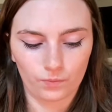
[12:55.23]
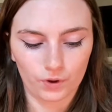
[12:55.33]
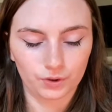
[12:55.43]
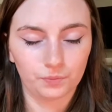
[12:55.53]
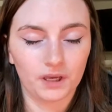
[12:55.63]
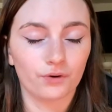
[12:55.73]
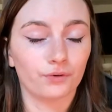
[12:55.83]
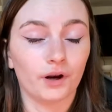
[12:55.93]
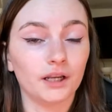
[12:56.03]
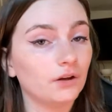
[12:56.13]
what you may
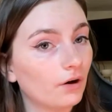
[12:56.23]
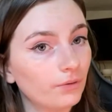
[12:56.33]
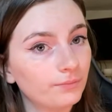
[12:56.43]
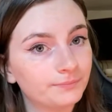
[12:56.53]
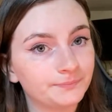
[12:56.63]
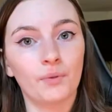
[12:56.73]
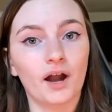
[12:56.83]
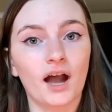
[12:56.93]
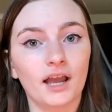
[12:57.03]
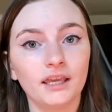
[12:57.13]
already know.
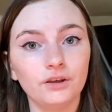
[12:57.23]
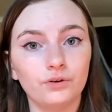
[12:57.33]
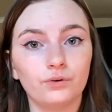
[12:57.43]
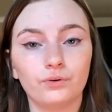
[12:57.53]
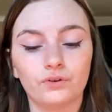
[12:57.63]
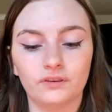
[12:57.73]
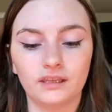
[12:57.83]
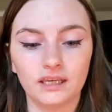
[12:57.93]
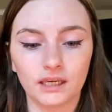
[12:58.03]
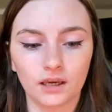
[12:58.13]
But I use
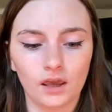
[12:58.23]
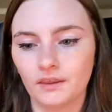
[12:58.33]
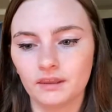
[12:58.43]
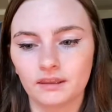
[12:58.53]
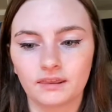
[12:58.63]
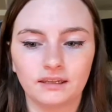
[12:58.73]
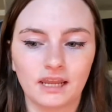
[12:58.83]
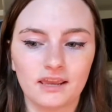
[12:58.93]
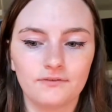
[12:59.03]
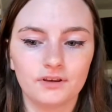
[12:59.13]
this is the
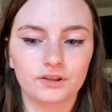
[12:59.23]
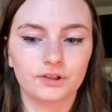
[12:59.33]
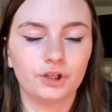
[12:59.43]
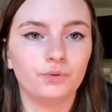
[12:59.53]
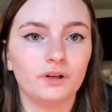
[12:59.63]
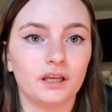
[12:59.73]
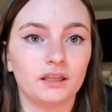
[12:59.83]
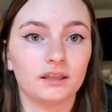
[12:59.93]
Davis Q&A